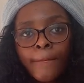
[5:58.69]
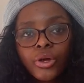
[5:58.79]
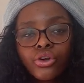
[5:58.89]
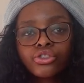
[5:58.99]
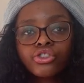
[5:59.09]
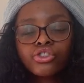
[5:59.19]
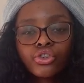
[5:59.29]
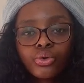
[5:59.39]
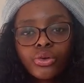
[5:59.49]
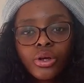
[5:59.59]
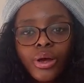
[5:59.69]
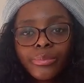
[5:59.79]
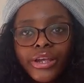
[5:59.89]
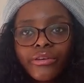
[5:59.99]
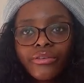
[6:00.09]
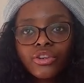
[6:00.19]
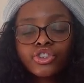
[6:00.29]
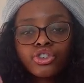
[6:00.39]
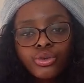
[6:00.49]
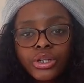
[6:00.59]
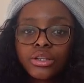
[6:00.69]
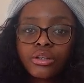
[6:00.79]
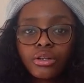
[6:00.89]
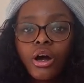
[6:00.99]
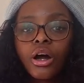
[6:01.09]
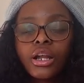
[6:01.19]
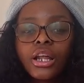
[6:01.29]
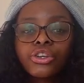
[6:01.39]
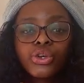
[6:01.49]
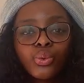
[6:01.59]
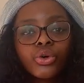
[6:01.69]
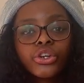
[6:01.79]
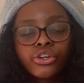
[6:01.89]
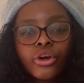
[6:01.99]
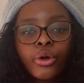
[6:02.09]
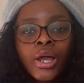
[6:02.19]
because you just don't want to be shooting in the dark. Like, you want to know